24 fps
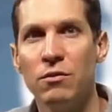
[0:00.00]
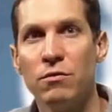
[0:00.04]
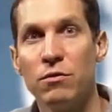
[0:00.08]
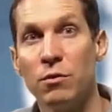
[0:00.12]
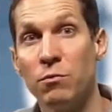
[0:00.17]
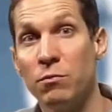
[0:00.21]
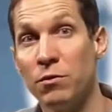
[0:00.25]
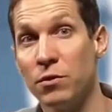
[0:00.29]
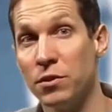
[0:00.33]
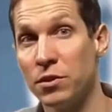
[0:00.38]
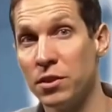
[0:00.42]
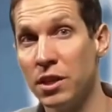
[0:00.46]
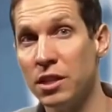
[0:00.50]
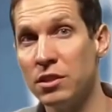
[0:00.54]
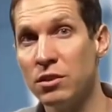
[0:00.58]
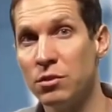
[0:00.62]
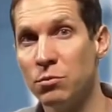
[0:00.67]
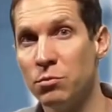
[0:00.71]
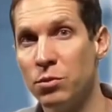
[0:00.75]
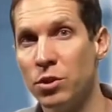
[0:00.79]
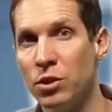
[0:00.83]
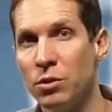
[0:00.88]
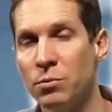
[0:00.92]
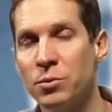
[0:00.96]
from
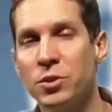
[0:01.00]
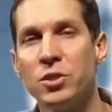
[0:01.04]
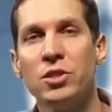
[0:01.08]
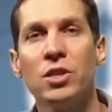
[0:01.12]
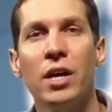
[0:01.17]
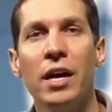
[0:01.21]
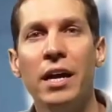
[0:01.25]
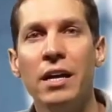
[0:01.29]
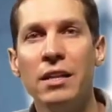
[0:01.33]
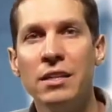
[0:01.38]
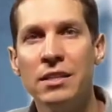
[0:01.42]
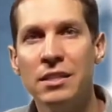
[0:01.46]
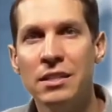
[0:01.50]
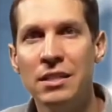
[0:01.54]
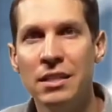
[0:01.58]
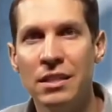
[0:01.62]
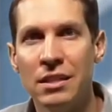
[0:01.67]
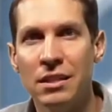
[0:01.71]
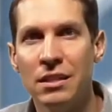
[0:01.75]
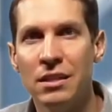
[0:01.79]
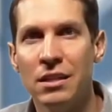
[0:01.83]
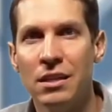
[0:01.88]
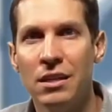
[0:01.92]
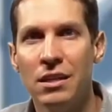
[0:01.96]
fluorescent bulbs to
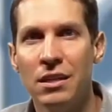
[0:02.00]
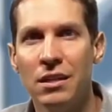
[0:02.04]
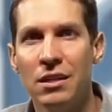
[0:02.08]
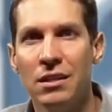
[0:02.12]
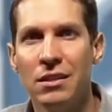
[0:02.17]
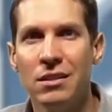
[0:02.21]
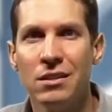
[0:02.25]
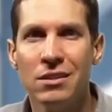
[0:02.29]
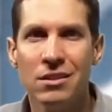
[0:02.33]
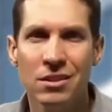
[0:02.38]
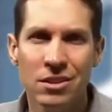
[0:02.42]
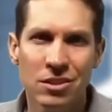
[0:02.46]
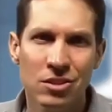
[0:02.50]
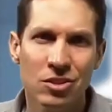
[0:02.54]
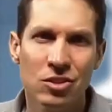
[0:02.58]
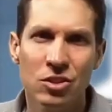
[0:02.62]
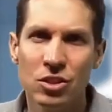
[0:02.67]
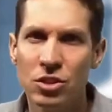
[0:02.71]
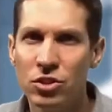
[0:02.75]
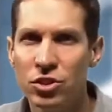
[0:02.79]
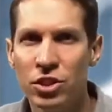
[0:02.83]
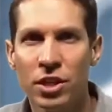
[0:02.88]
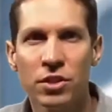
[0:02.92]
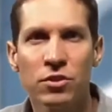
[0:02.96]
LED. This,
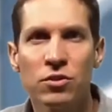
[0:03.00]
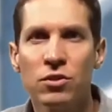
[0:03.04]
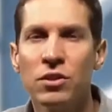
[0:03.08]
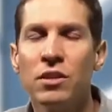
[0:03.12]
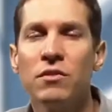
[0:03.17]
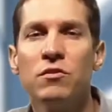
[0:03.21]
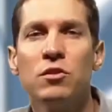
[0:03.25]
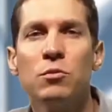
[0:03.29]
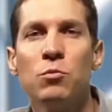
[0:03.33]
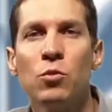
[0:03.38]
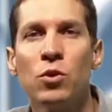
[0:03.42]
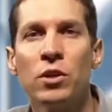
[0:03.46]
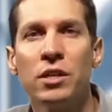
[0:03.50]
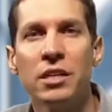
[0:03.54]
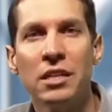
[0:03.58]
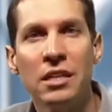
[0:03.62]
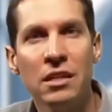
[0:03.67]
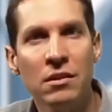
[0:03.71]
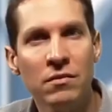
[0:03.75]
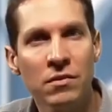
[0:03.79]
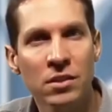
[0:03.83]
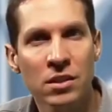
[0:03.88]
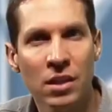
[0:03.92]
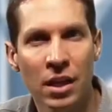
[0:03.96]
in general, gives a more
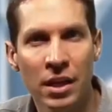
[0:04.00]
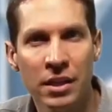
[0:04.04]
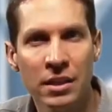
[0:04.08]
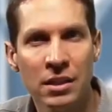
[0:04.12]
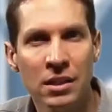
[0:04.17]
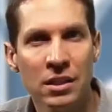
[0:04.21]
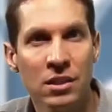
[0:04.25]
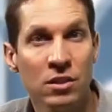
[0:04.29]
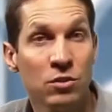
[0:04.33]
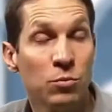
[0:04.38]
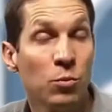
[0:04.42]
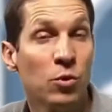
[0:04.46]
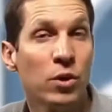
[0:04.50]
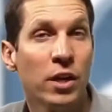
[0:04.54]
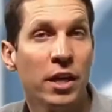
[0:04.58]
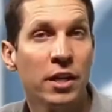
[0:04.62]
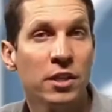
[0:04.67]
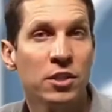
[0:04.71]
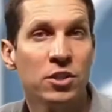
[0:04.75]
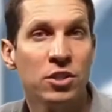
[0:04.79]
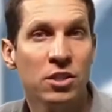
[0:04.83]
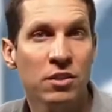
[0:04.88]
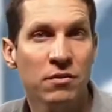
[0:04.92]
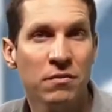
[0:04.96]
even lighting and is more
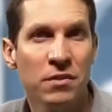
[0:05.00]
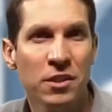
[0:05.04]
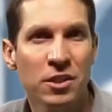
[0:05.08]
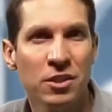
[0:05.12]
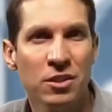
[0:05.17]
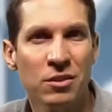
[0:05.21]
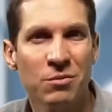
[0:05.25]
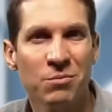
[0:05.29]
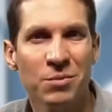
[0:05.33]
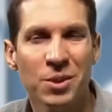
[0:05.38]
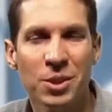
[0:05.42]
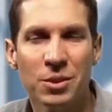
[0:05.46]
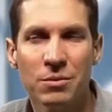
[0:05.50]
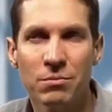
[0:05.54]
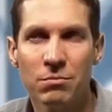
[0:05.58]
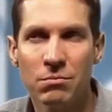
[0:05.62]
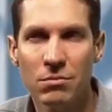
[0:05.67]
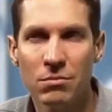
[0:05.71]
energy efficient, but